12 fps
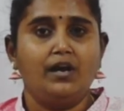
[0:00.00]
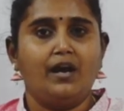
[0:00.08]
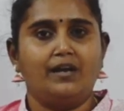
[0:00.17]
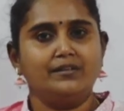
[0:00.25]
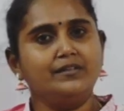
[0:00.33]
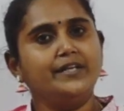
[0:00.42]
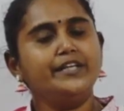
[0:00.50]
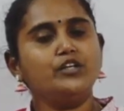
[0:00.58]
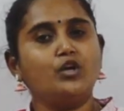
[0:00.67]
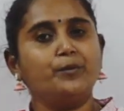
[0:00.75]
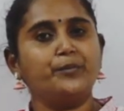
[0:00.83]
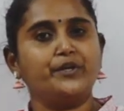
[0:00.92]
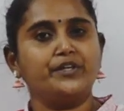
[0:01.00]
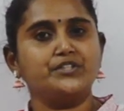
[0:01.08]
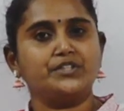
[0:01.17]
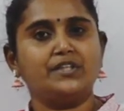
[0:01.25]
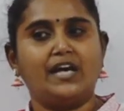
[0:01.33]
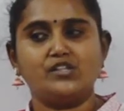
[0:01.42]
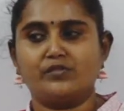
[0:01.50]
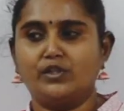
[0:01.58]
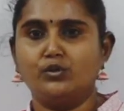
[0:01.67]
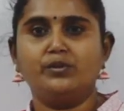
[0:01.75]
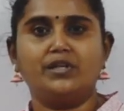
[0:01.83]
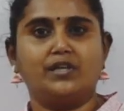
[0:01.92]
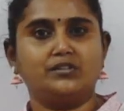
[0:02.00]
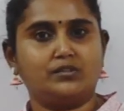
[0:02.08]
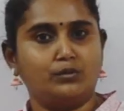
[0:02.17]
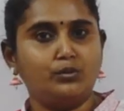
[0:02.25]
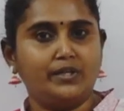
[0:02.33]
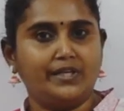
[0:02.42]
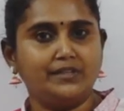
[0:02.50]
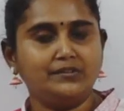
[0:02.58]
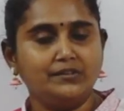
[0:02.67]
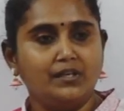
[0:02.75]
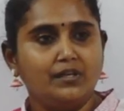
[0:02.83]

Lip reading: Under reading comprehension, as we do in our school days